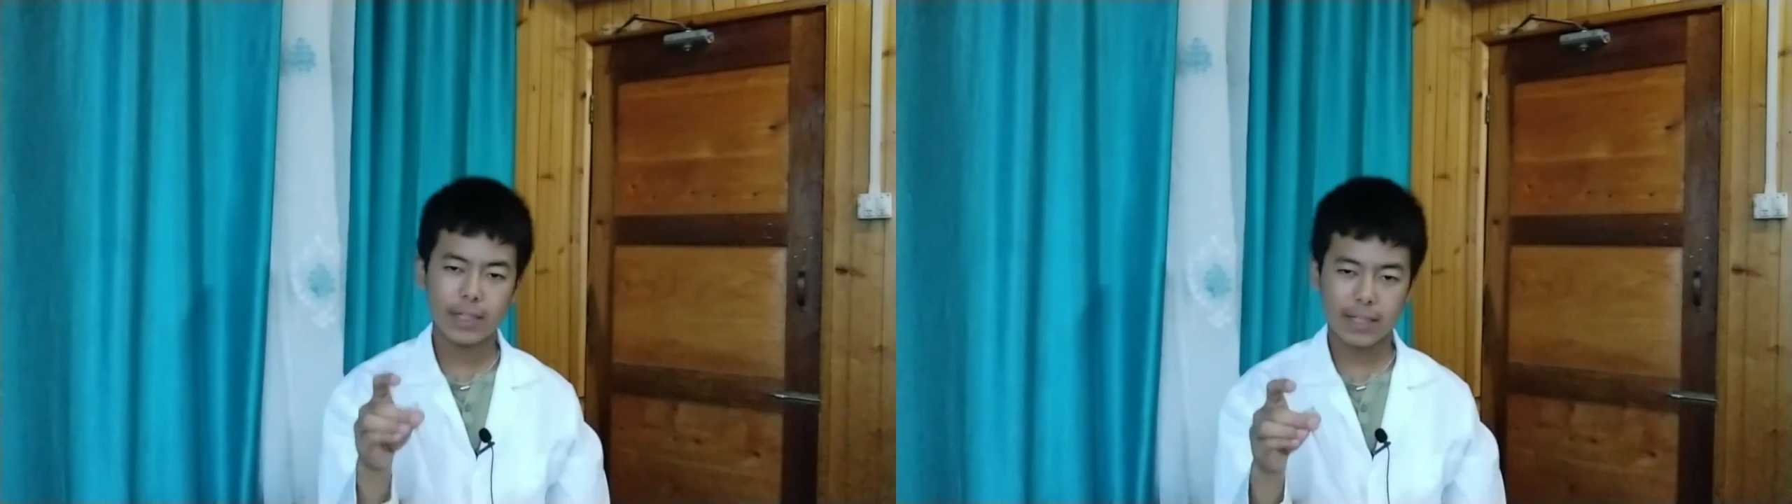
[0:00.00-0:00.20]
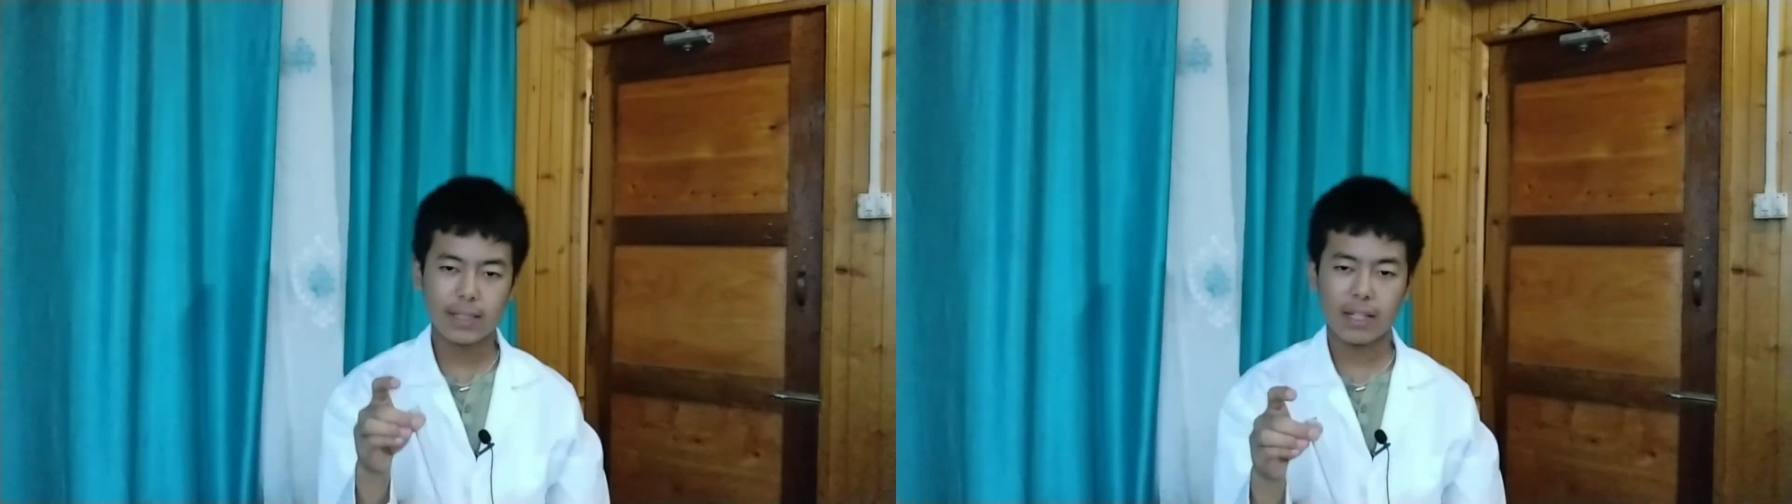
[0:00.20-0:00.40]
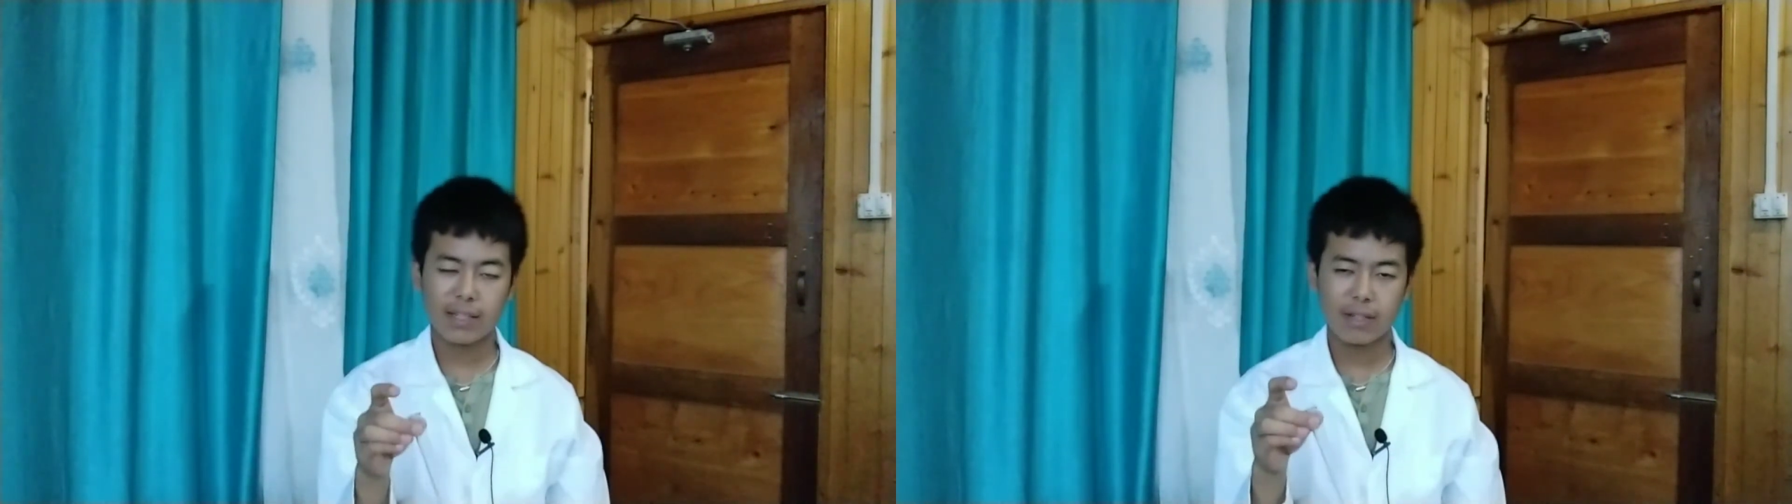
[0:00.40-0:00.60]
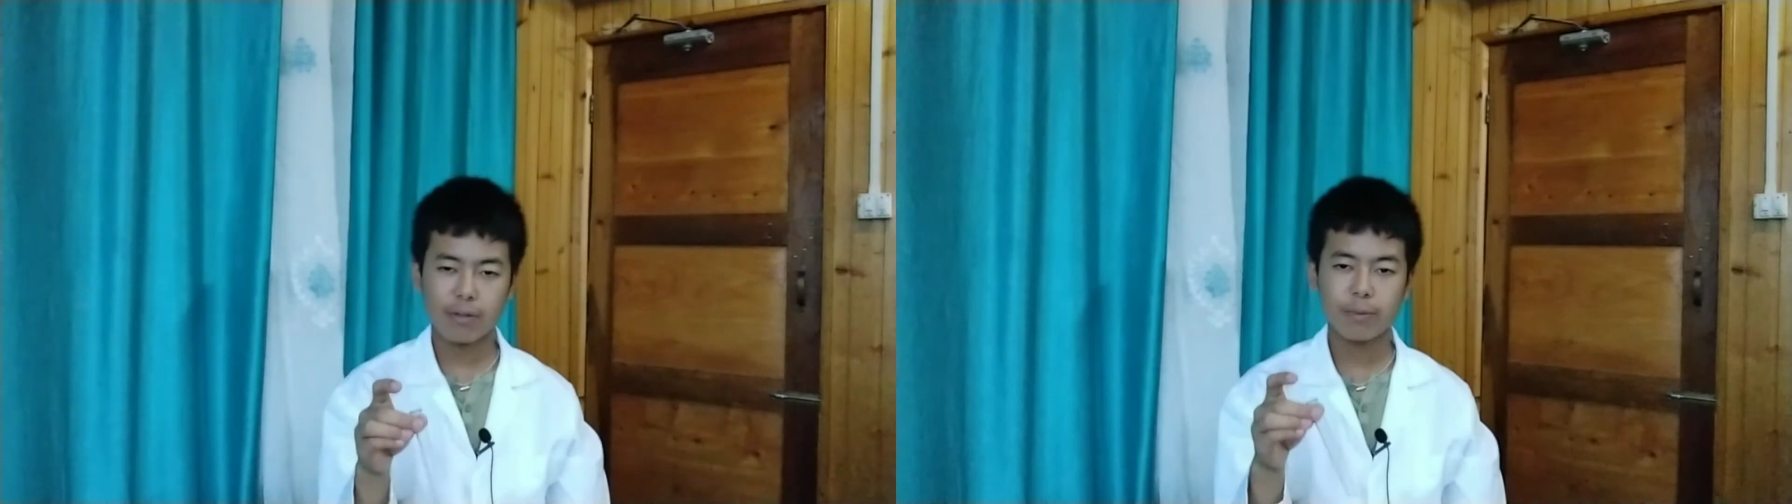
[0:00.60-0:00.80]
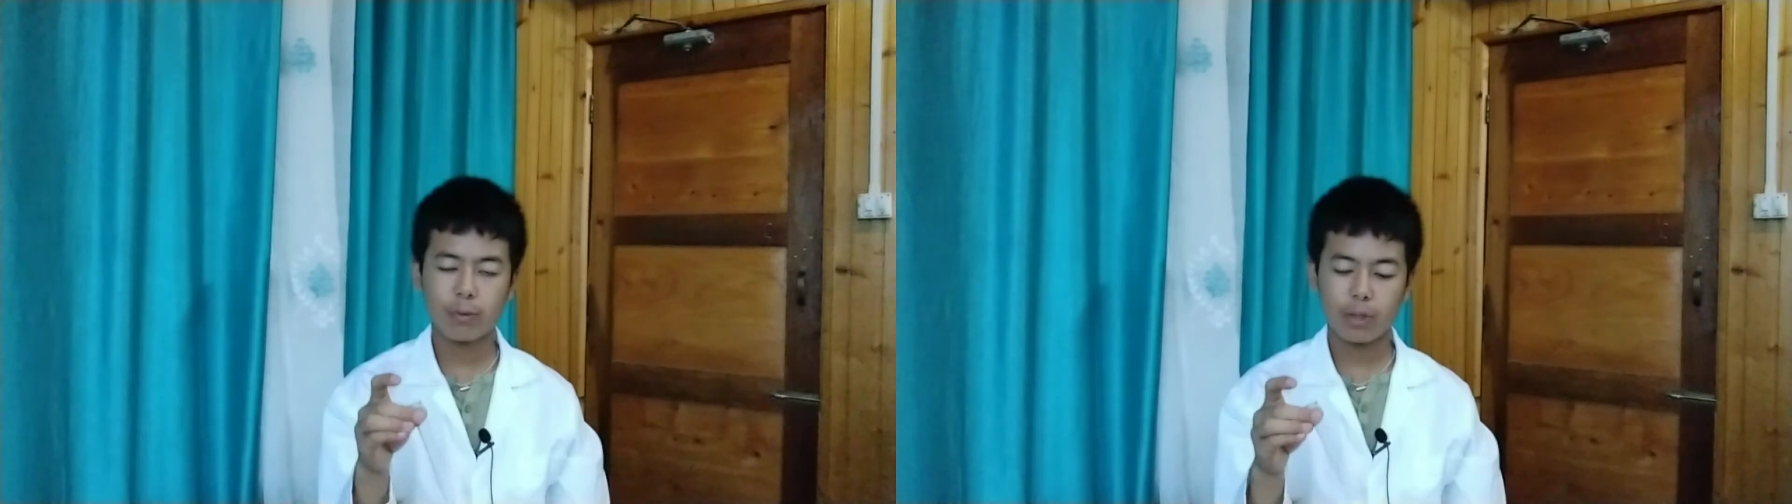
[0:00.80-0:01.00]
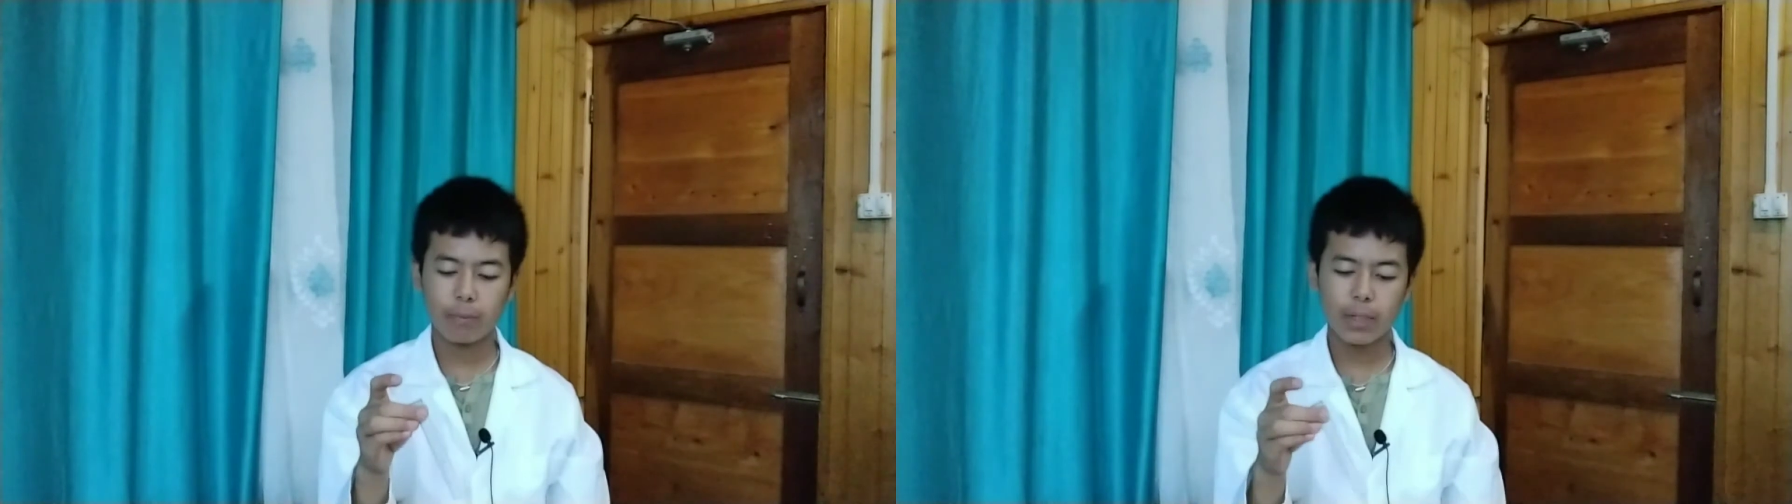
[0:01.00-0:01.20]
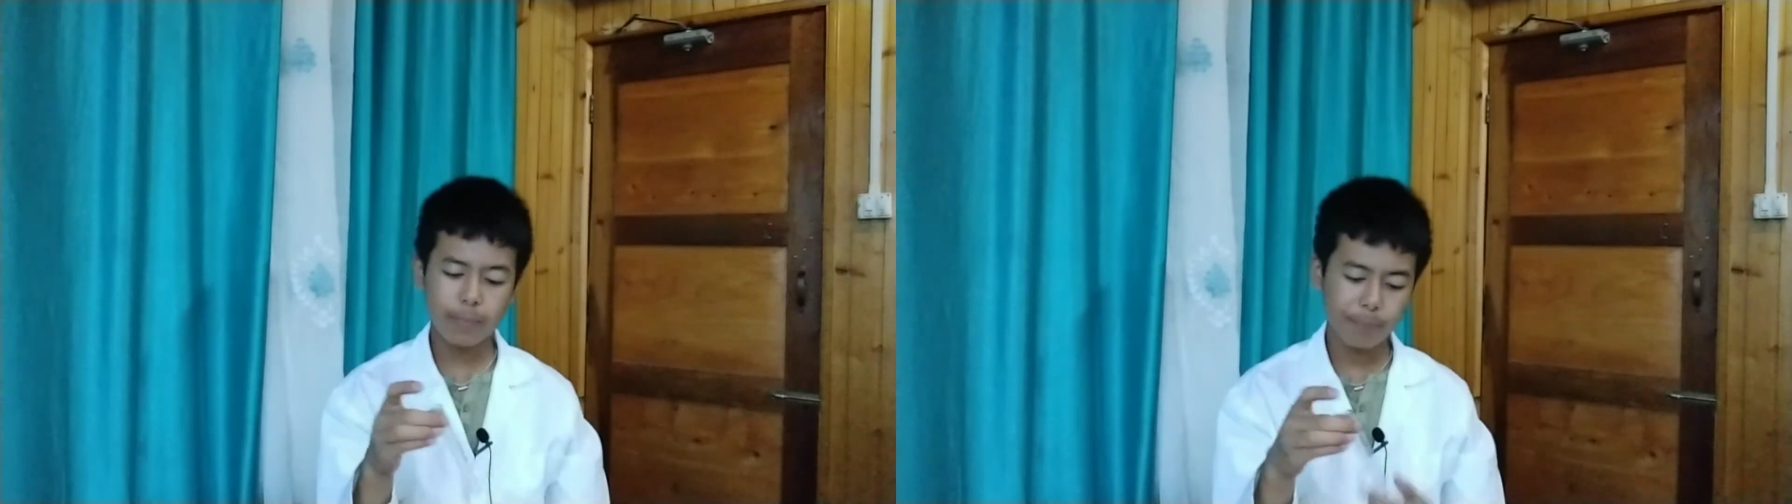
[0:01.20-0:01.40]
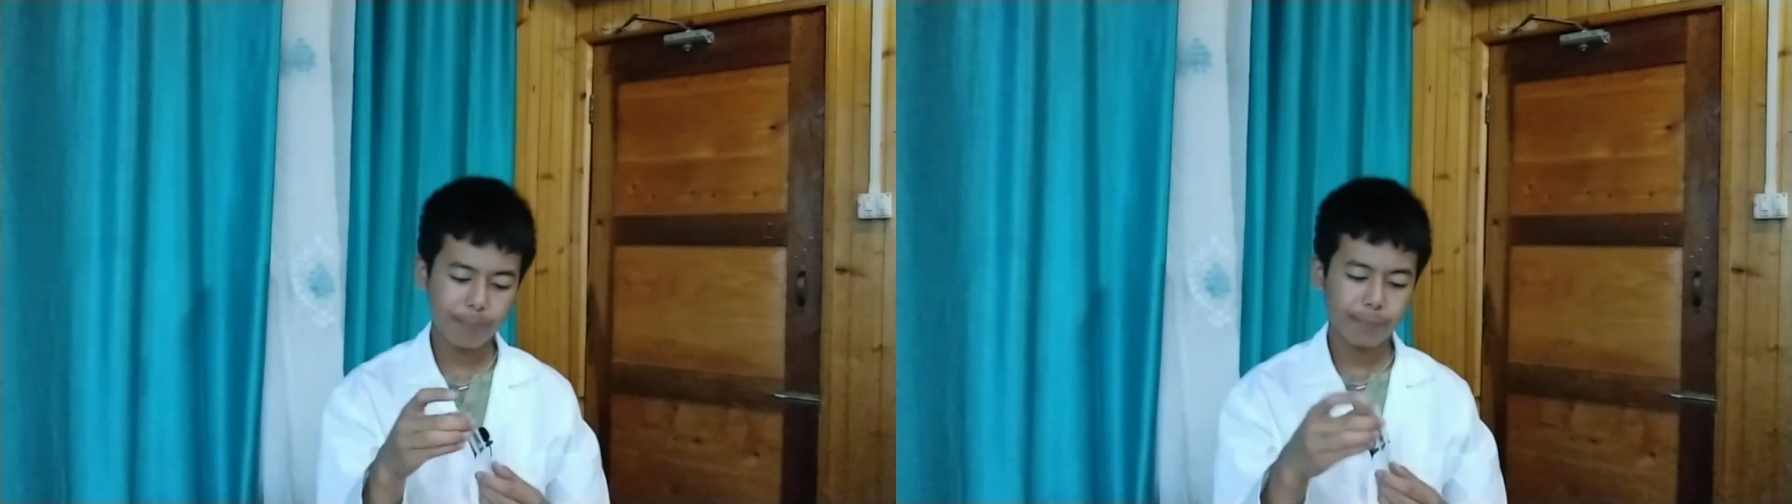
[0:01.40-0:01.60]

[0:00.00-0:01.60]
6 test tubes with me.